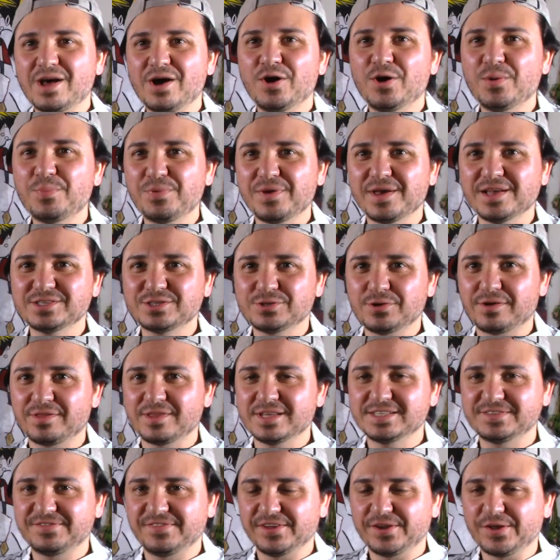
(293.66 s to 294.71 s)
I hope you enjoyed
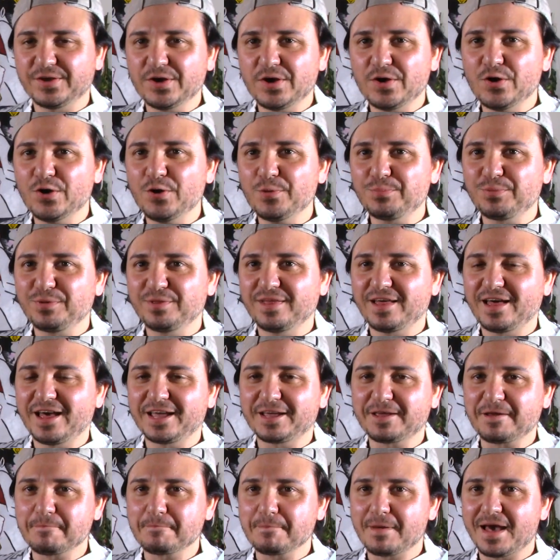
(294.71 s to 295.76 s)
this video. I hope you
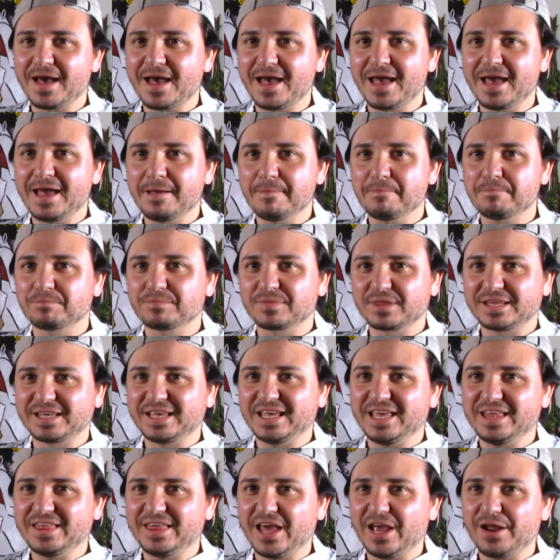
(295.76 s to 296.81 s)
like my
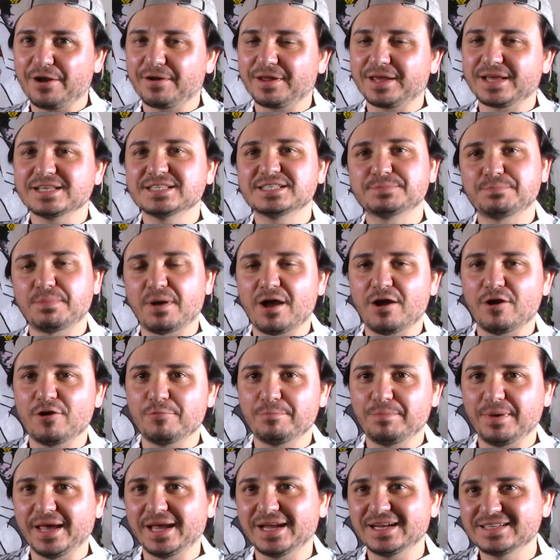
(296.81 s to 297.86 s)
Keith Haring
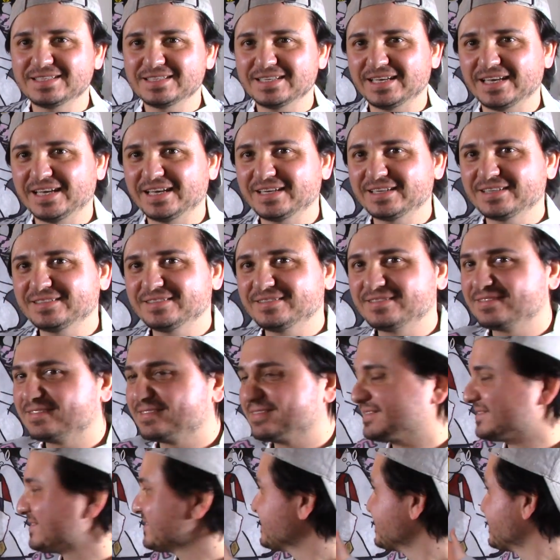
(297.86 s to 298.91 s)
inspired painting.
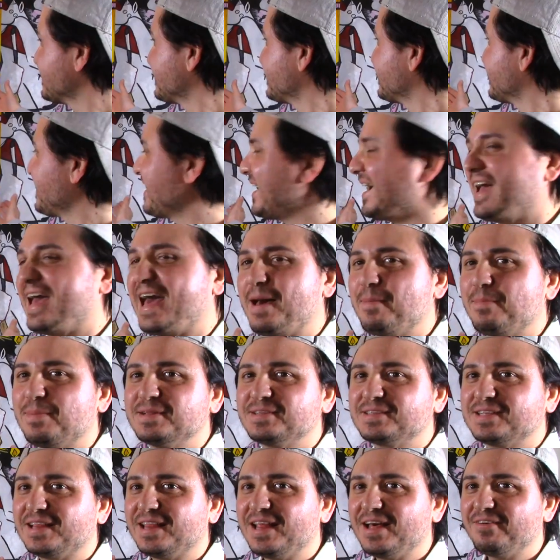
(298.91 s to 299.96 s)
I happen
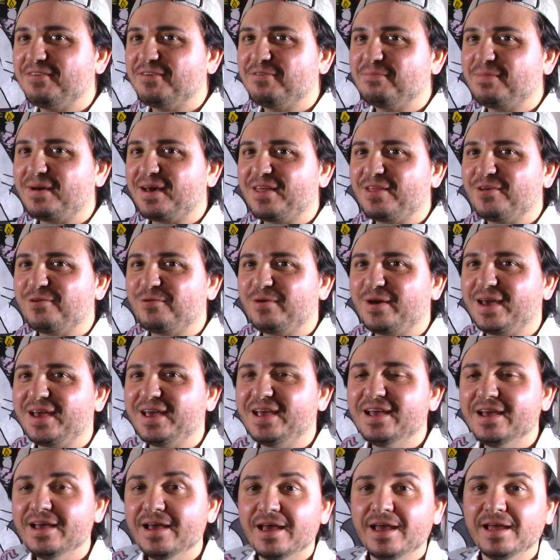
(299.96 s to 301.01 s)
to love it by the
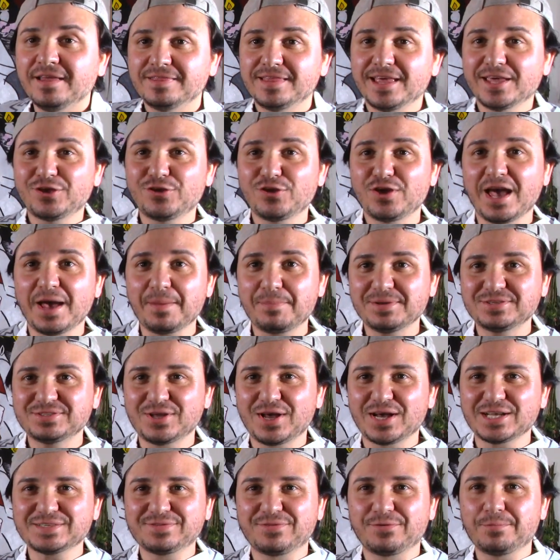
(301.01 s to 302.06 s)
way. Thank you Happy
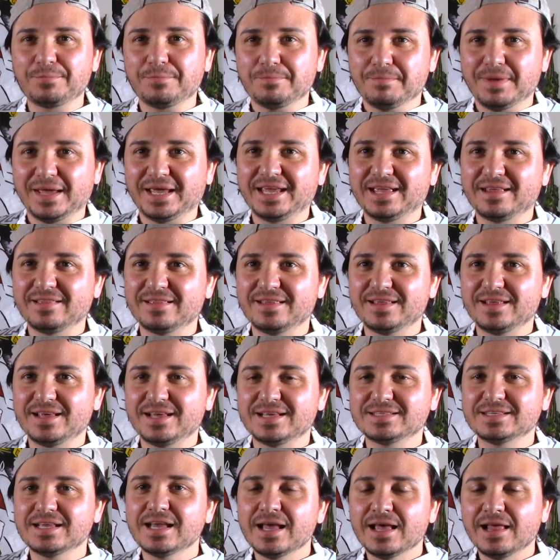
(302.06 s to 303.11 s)
Socks for making
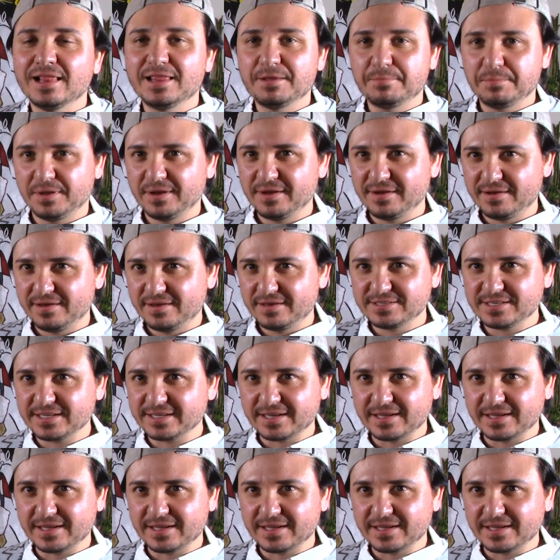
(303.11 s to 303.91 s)
this limited edition